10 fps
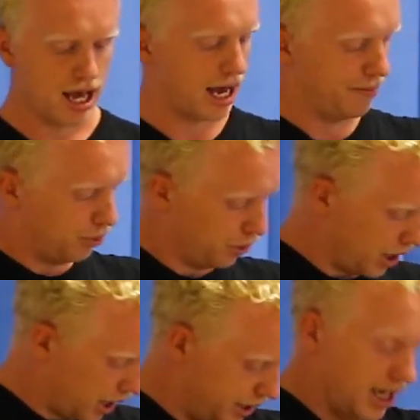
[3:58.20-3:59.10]
and put
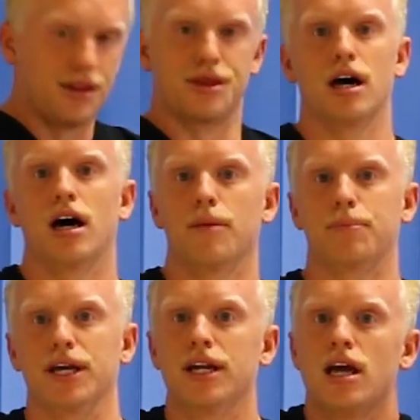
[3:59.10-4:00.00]
it underneath the
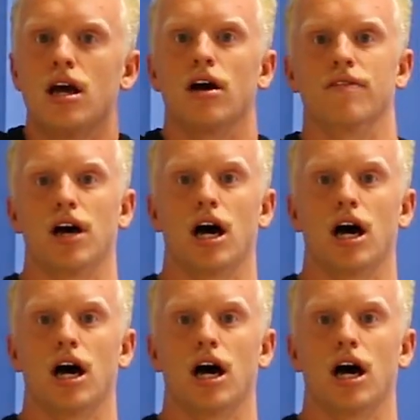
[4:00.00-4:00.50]
armpit of the